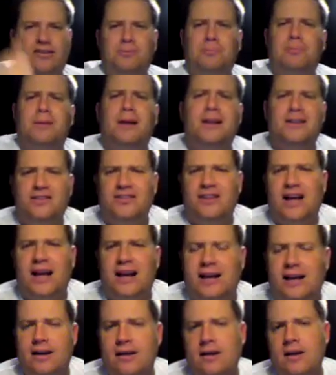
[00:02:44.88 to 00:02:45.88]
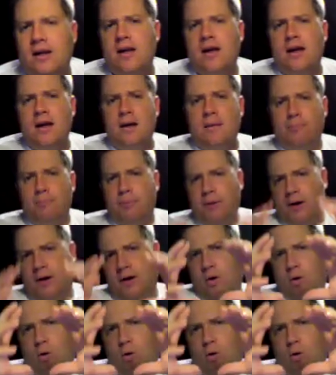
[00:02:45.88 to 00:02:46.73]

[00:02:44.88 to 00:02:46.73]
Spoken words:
a split second. But